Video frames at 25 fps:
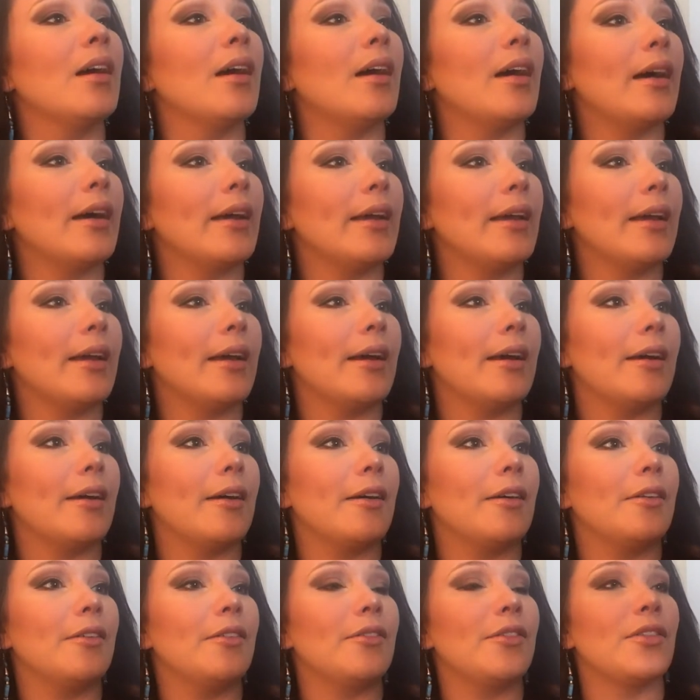I
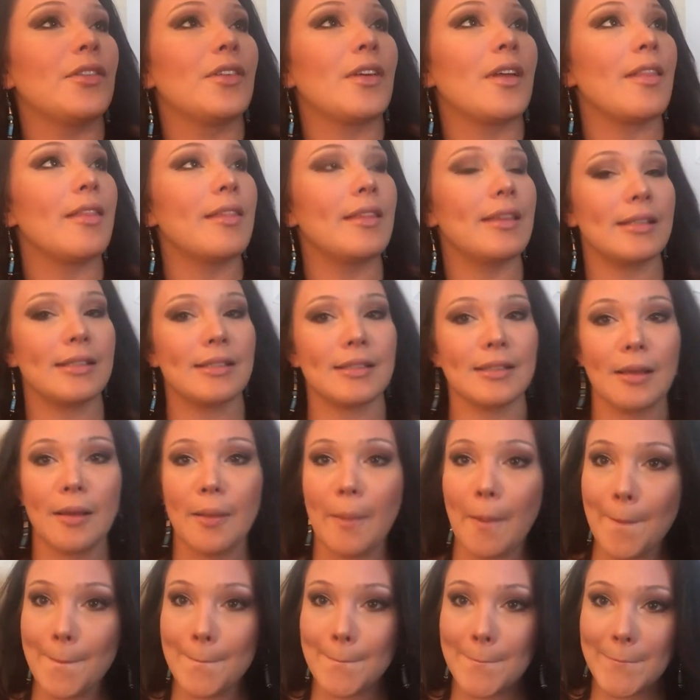have this
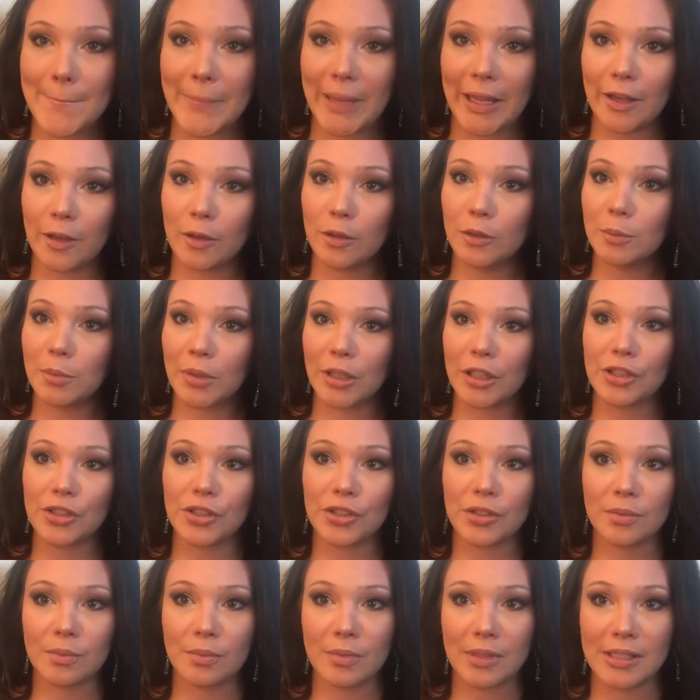angled
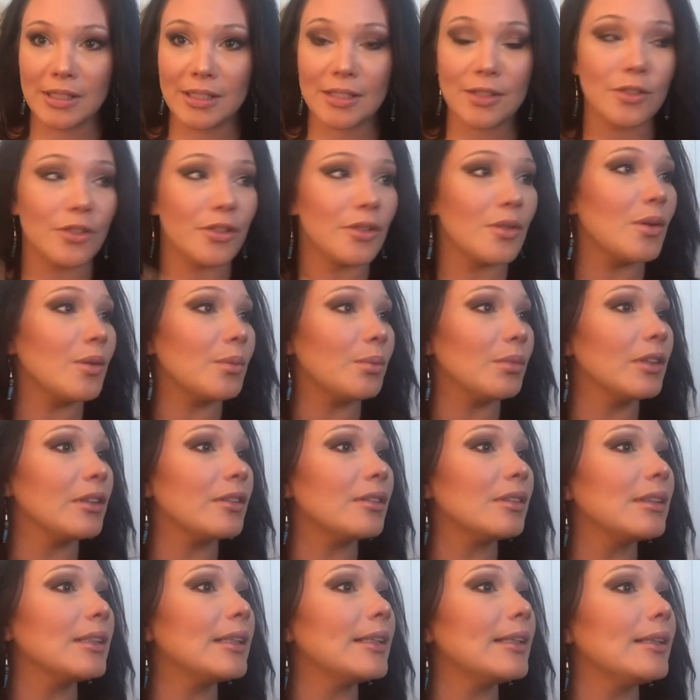brush. You're
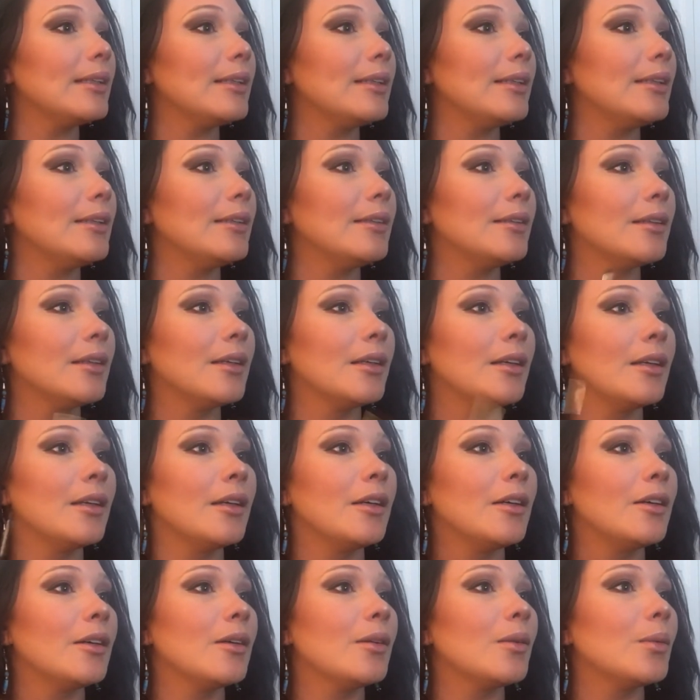literally going to need
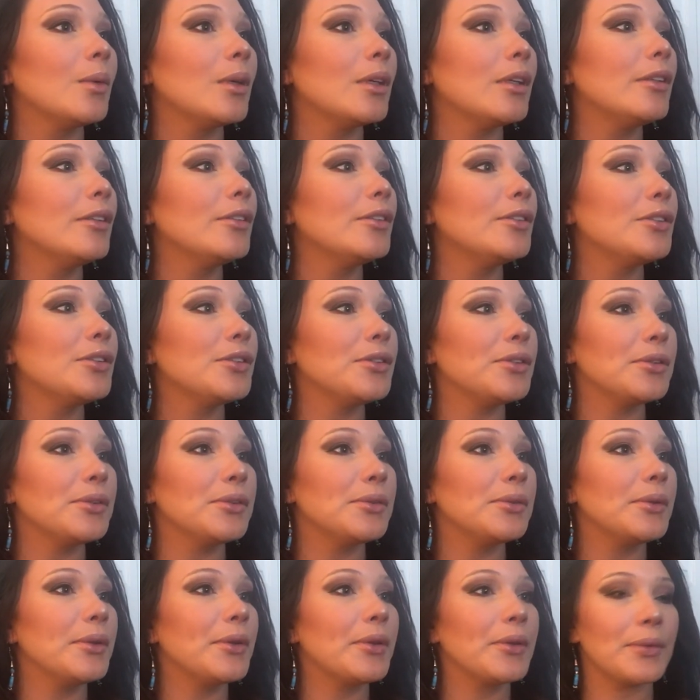one,
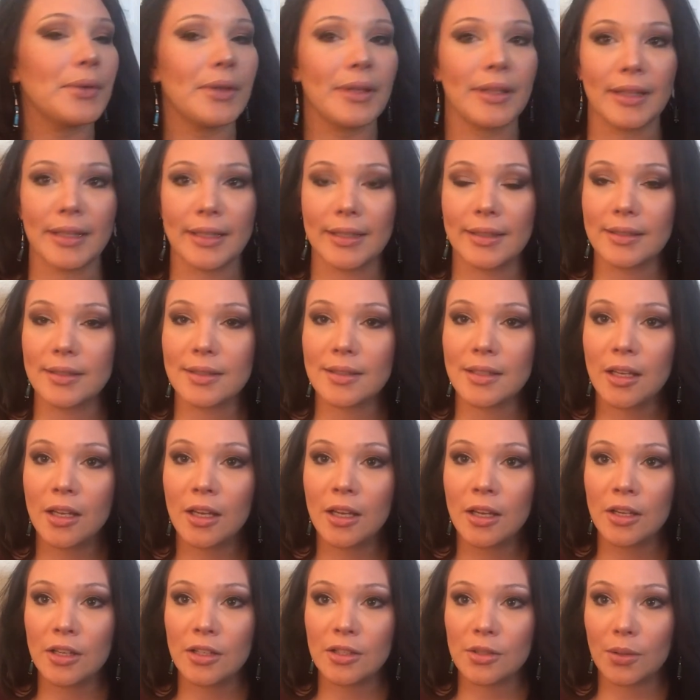two, three things.
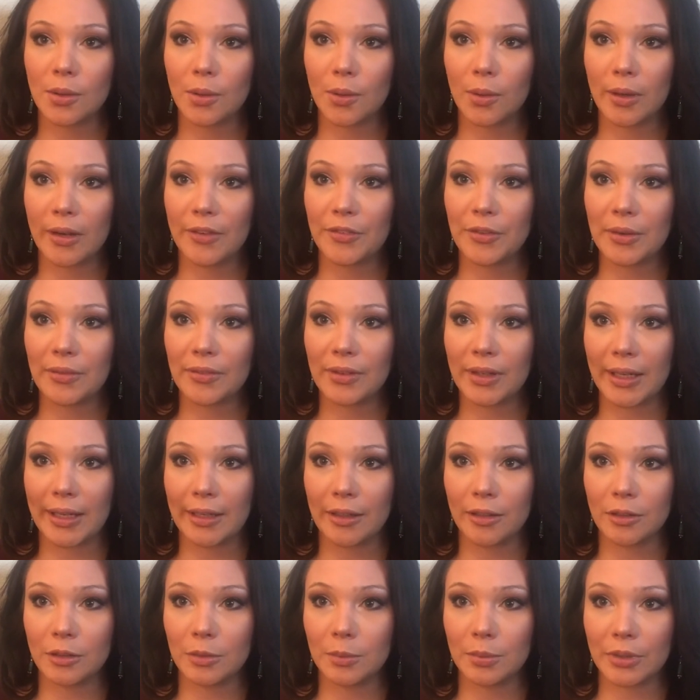So if you have an
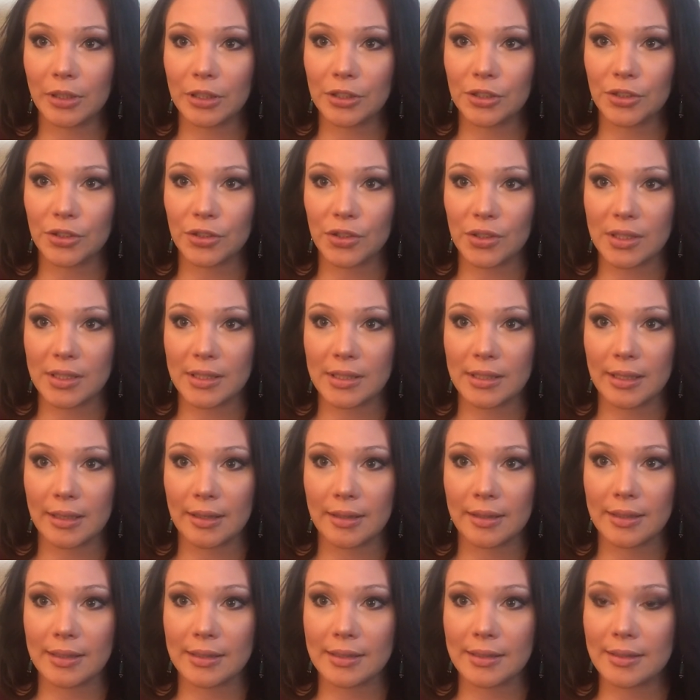angled brush just
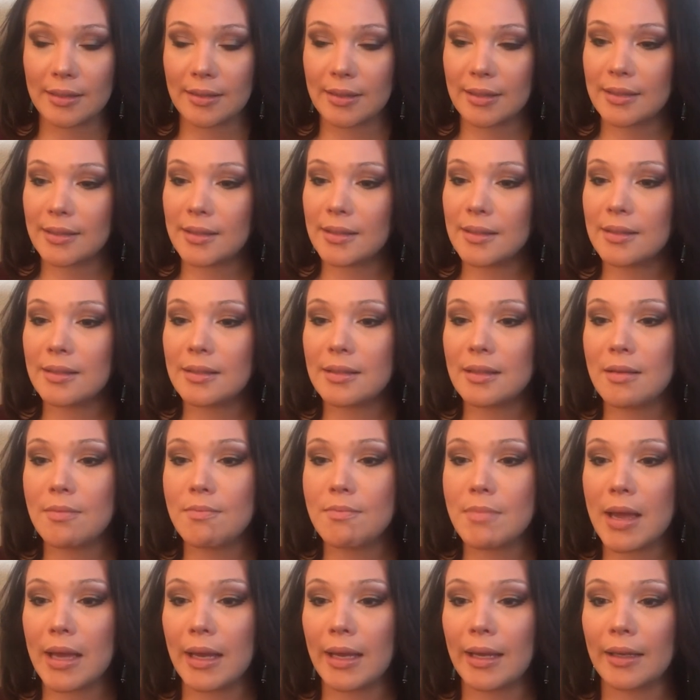like this is the
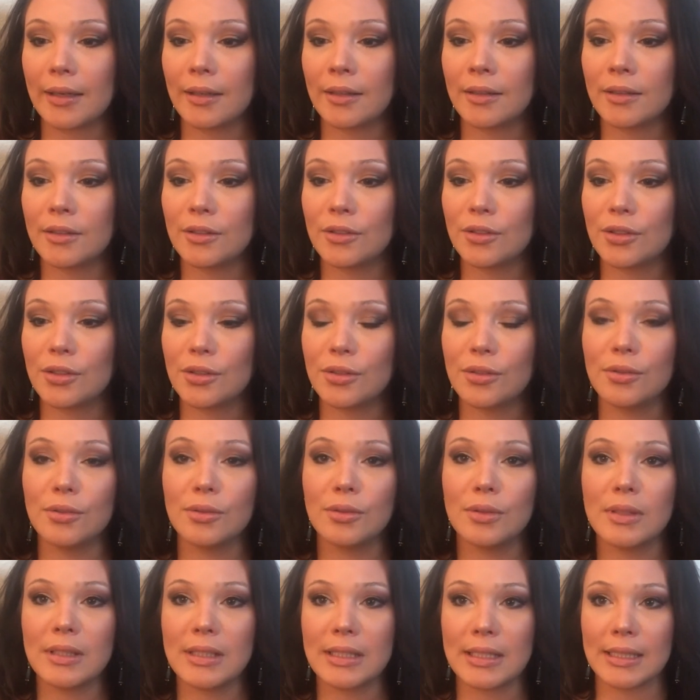MAC
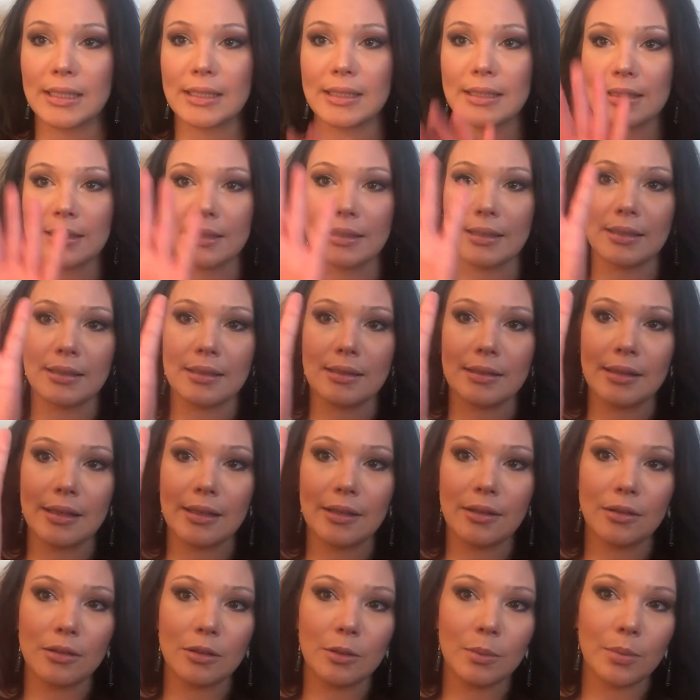266
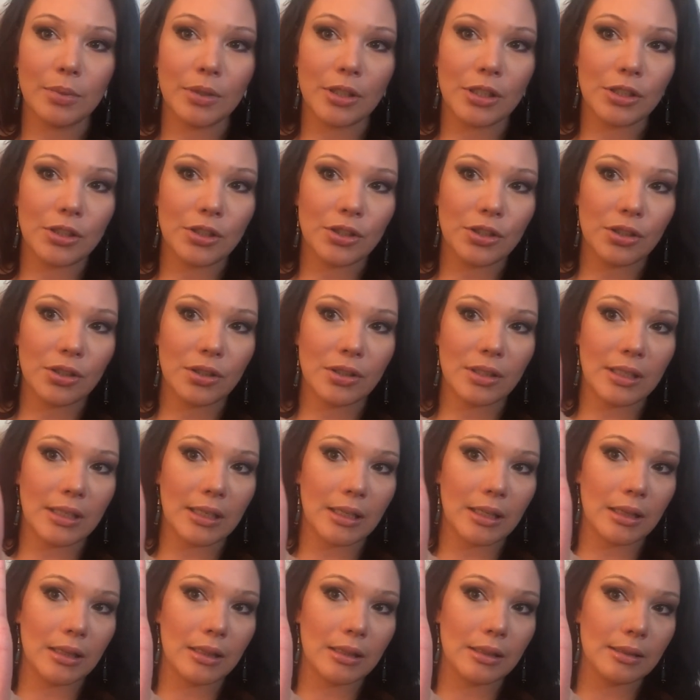angled brush, and
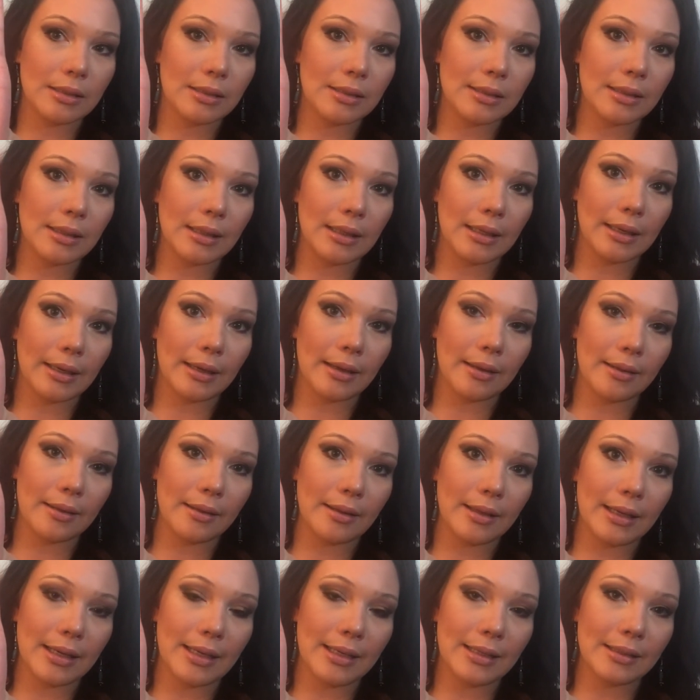it looks like
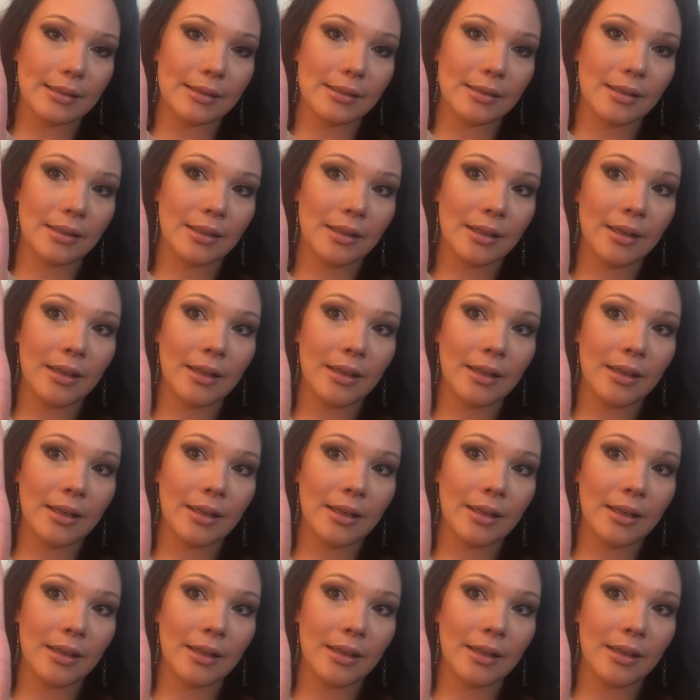that.